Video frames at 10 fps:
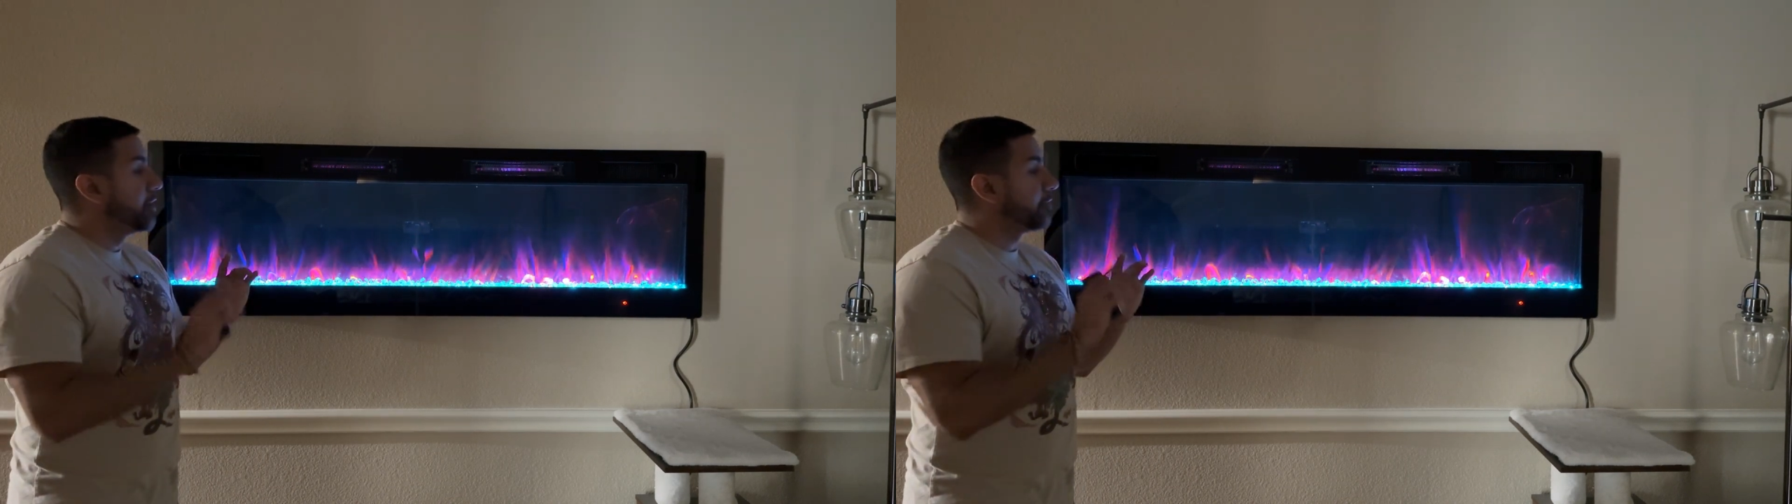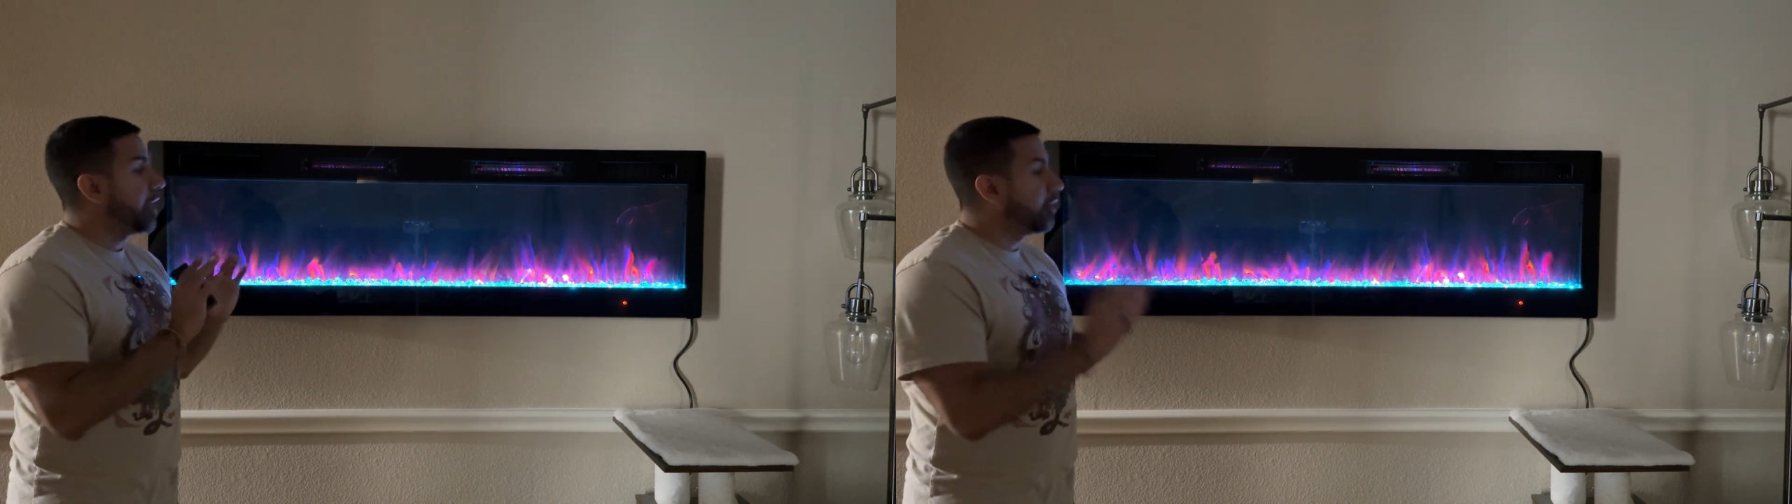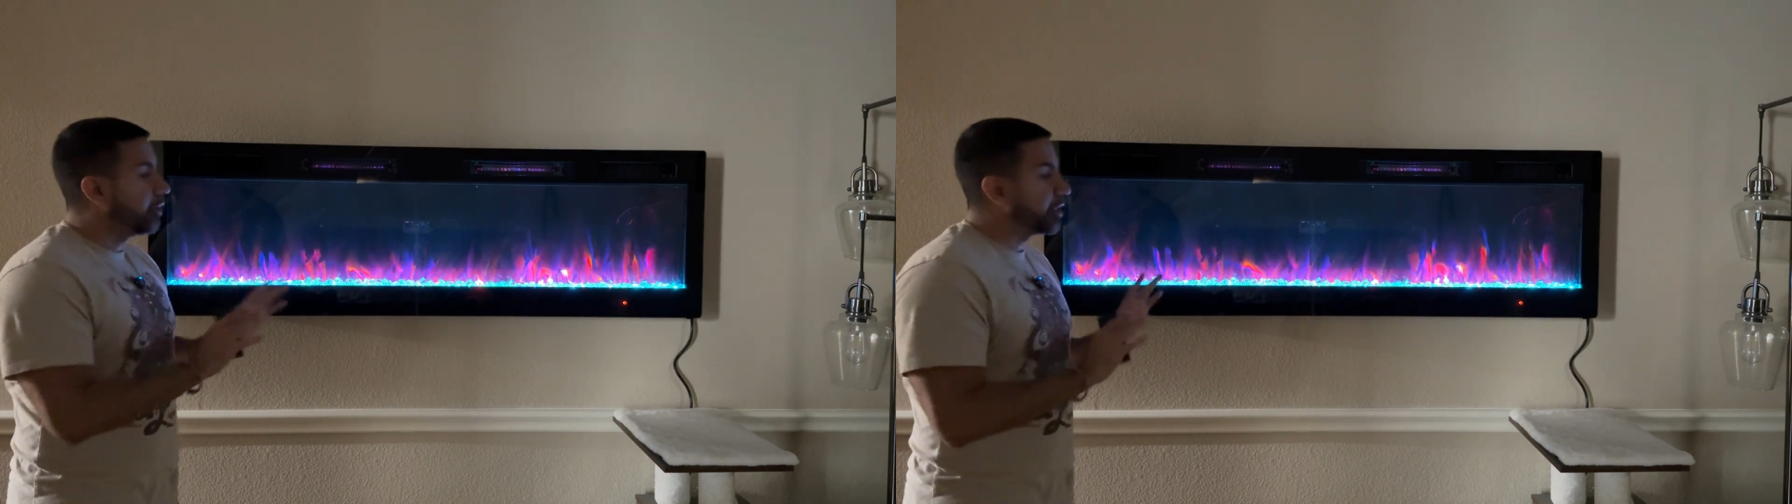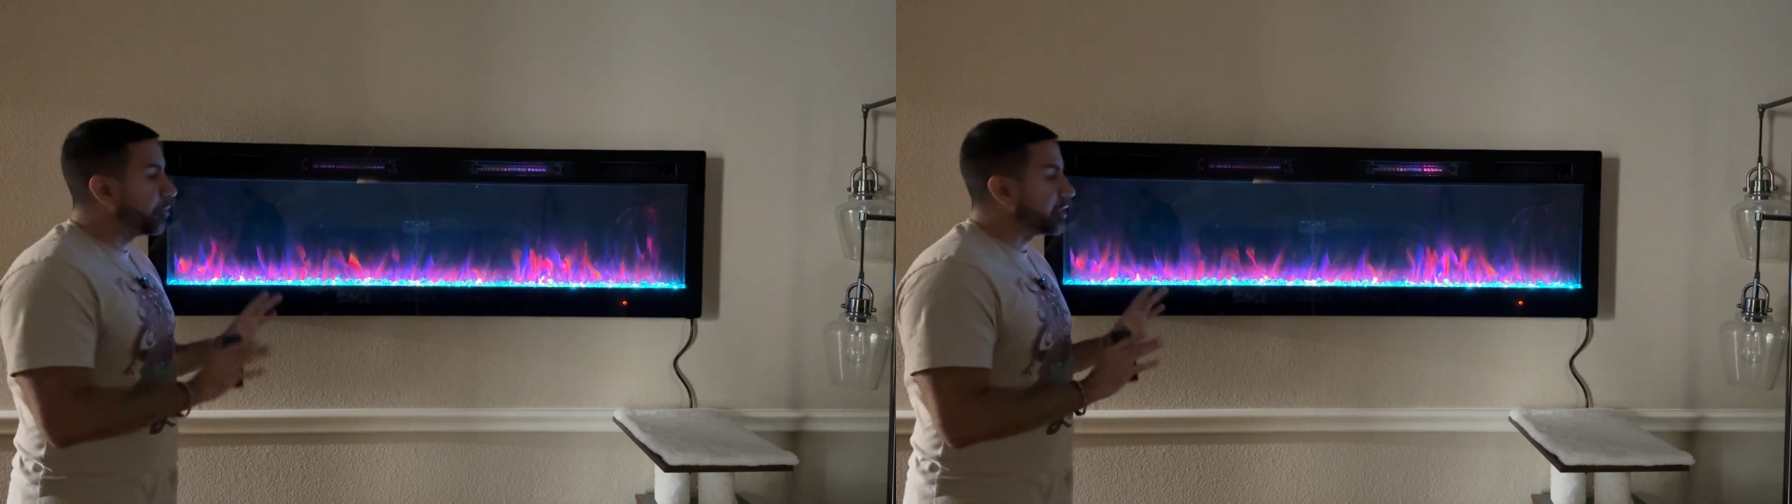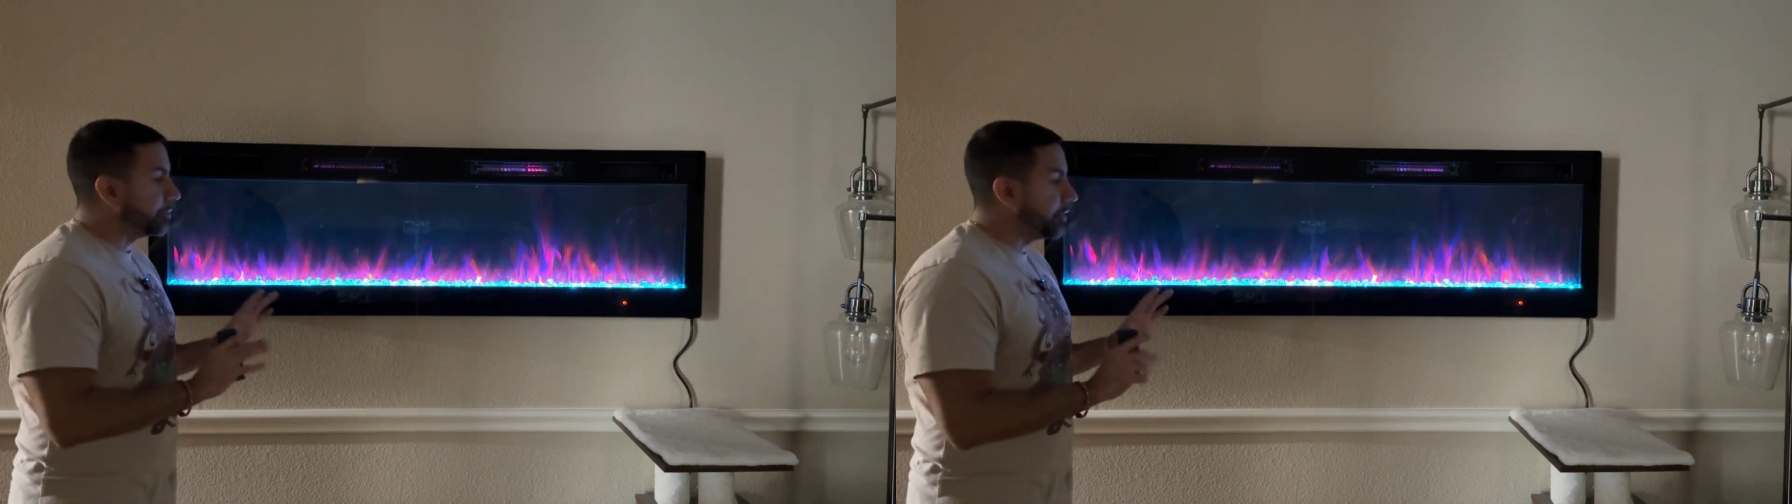for how long you
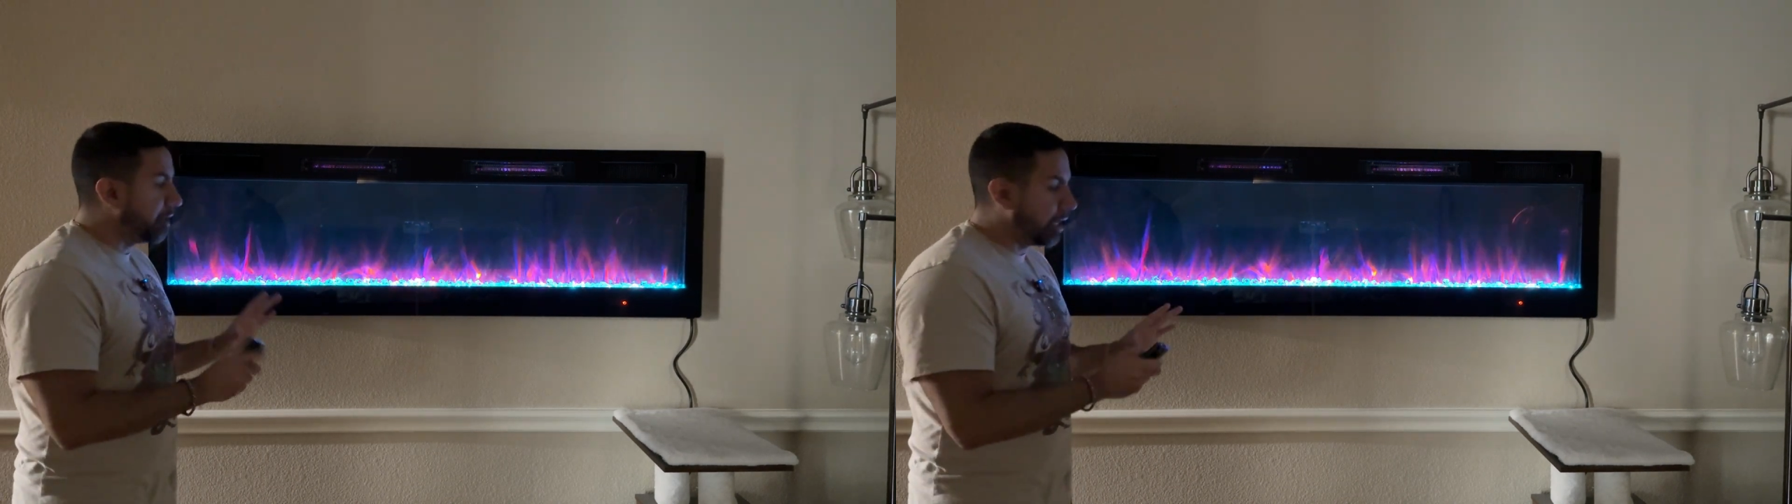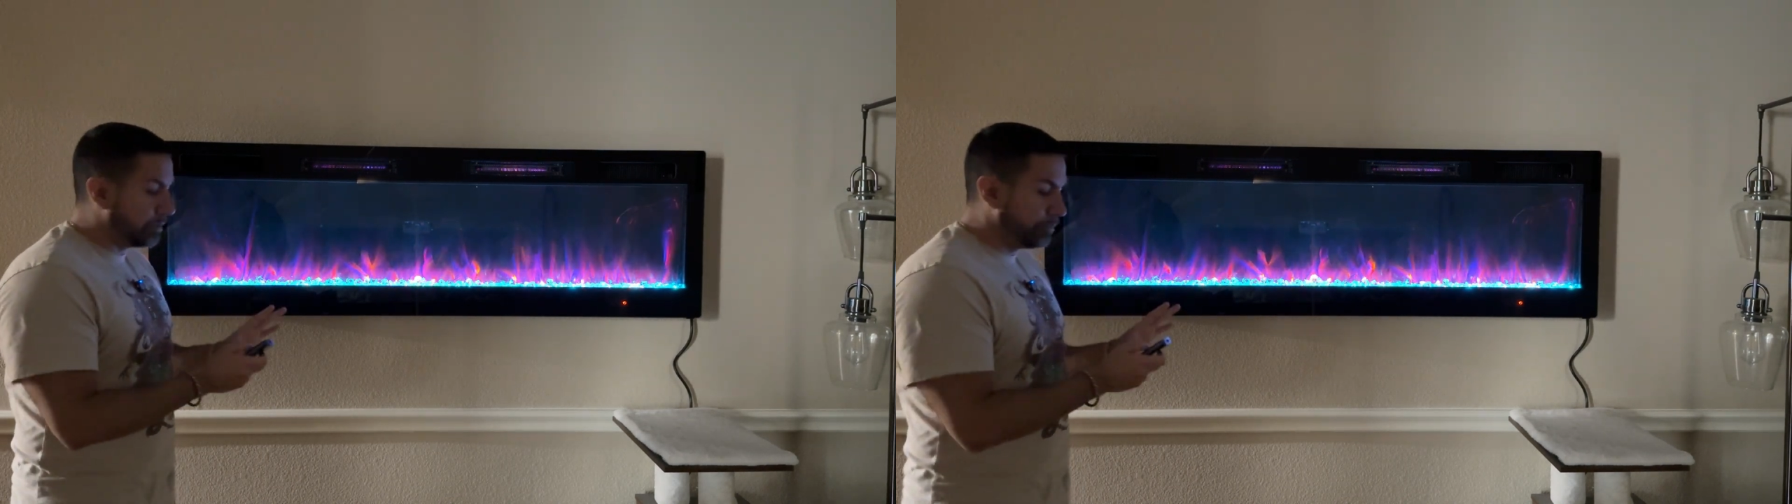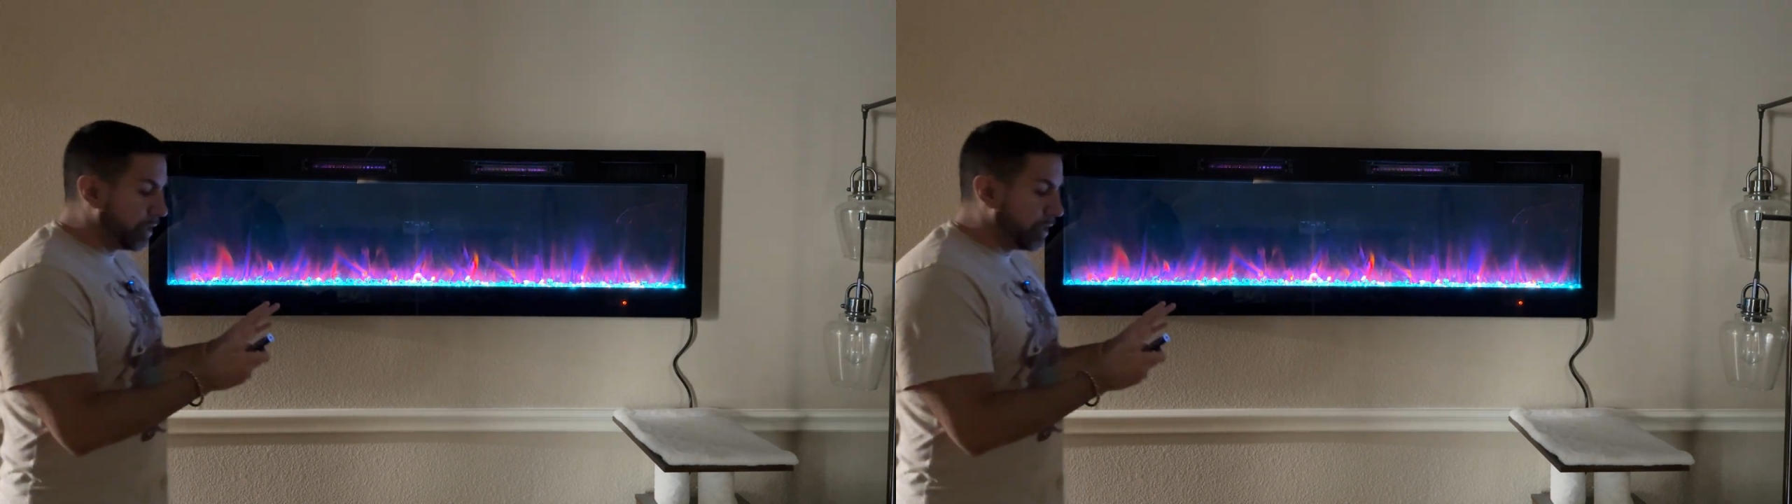want it to be on.